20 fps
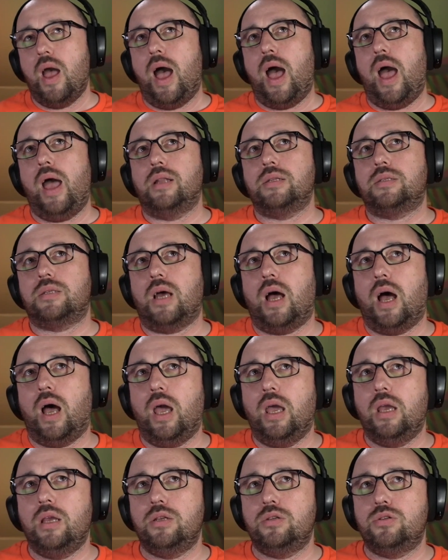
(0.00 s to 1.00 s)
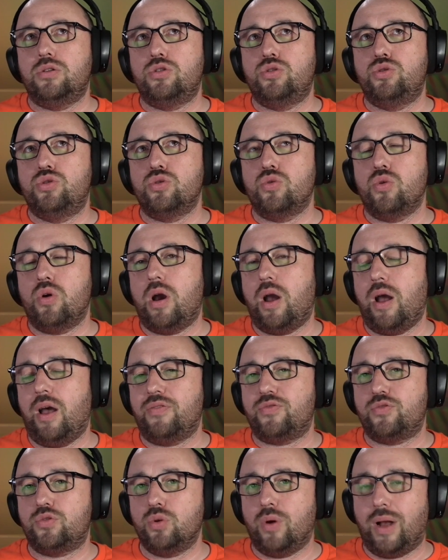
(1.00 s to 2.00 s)
and I do
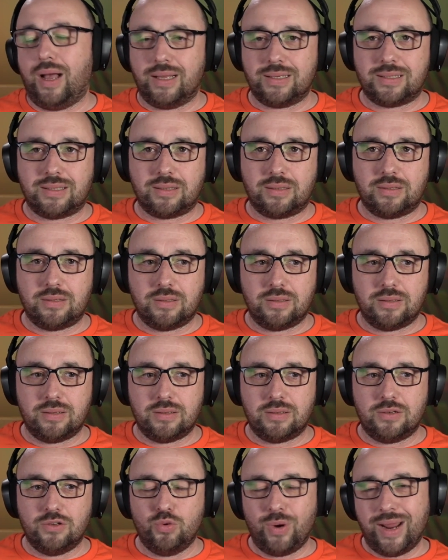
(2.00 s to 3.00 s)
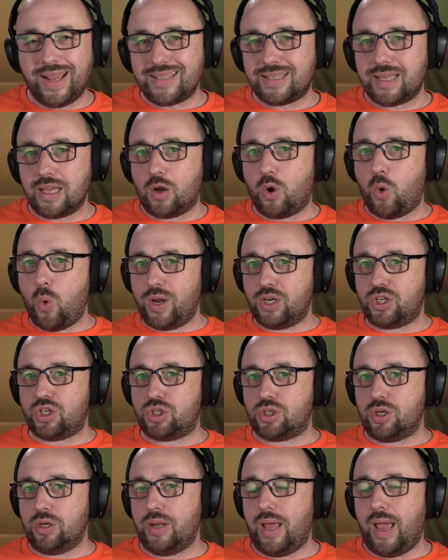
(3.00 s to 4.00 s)
have to ask, uh, raise a
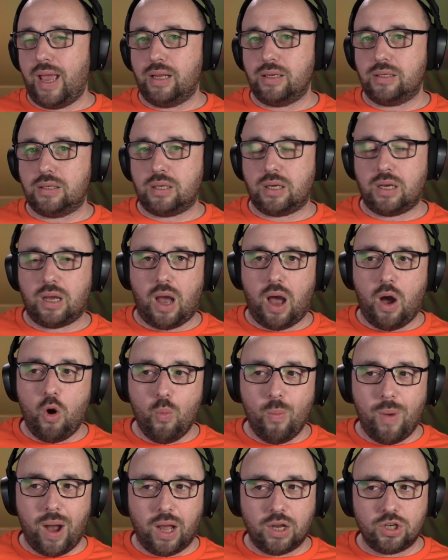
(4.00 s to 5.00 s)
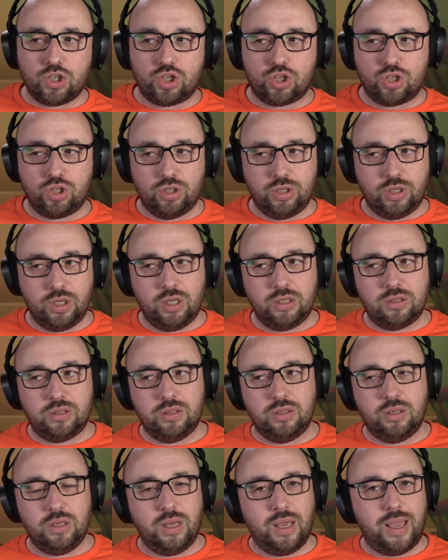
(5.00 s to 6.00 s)
question. And how much did
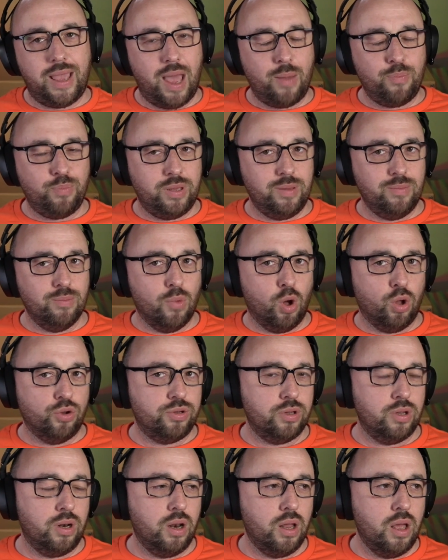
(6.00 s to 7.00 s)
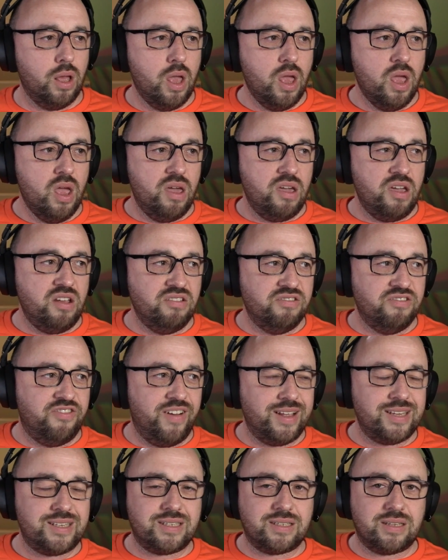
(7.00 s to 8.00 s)
the Happy model
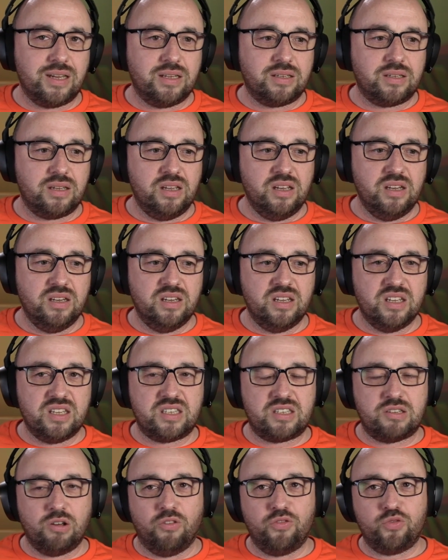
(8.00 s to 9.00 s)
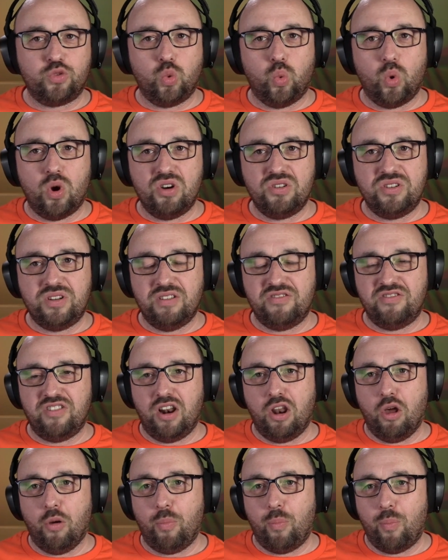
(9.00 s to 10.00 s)
invested in the software
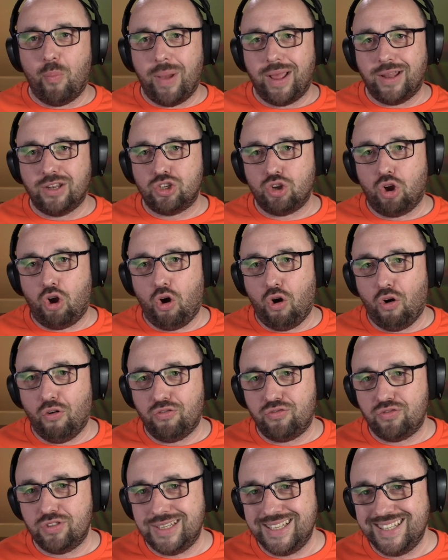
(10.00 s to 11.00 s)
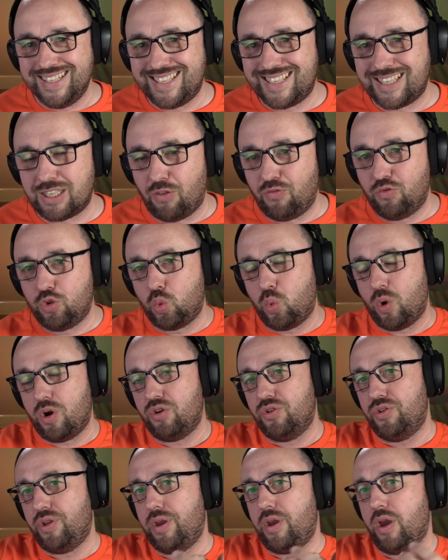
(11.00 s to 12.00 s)
development of the
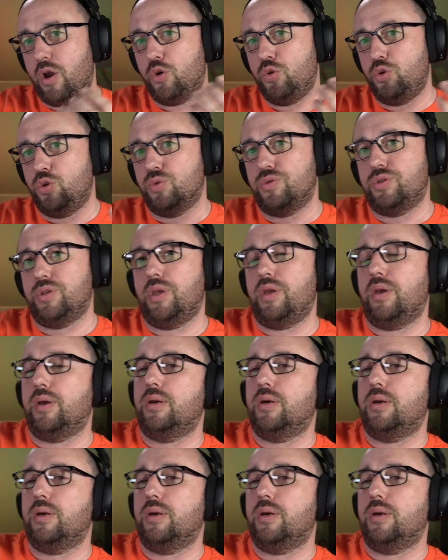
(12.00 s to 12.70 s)
software they are using?